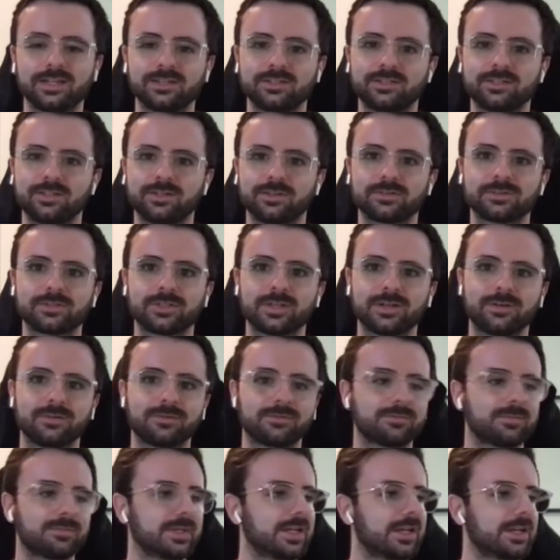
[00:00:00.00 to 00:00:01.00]
to yourself,
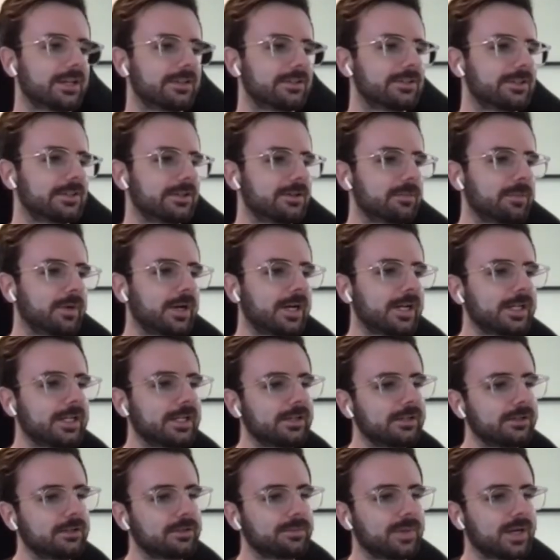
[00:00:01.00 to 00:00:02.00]
be kind to your
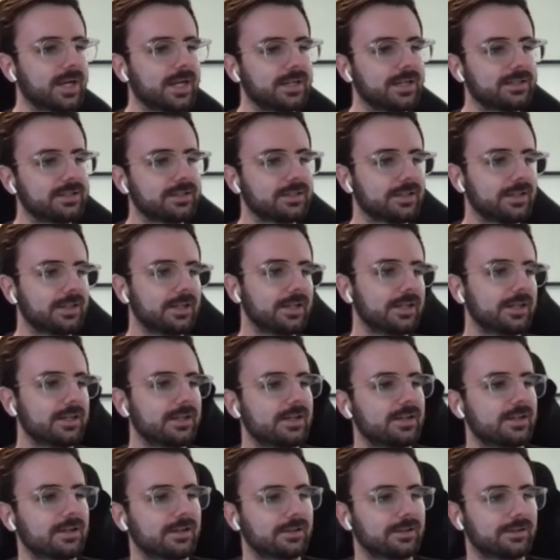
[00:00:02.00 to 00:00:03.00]
body and your mind,
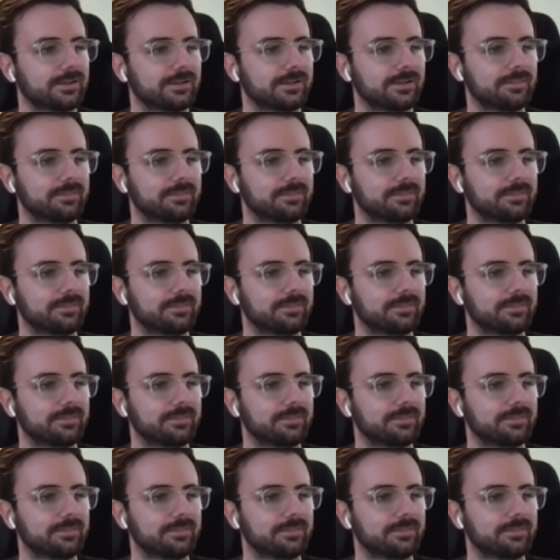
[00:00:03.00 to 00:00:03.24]
um,